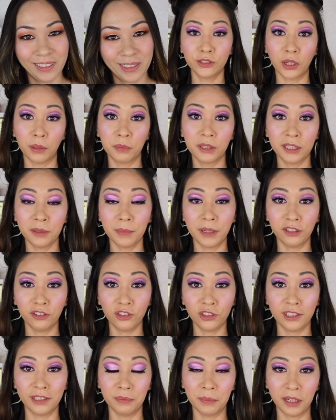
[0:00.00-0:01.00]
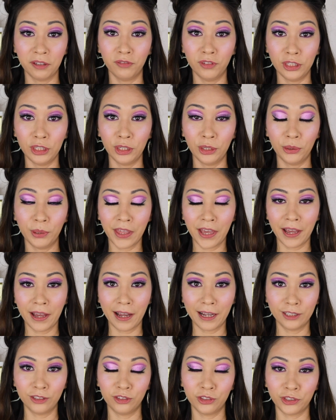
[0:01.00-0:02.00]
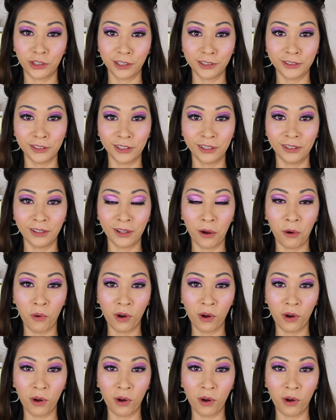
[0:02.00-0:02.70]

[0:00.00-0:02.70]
So I'm gonna mention in my video that I just got done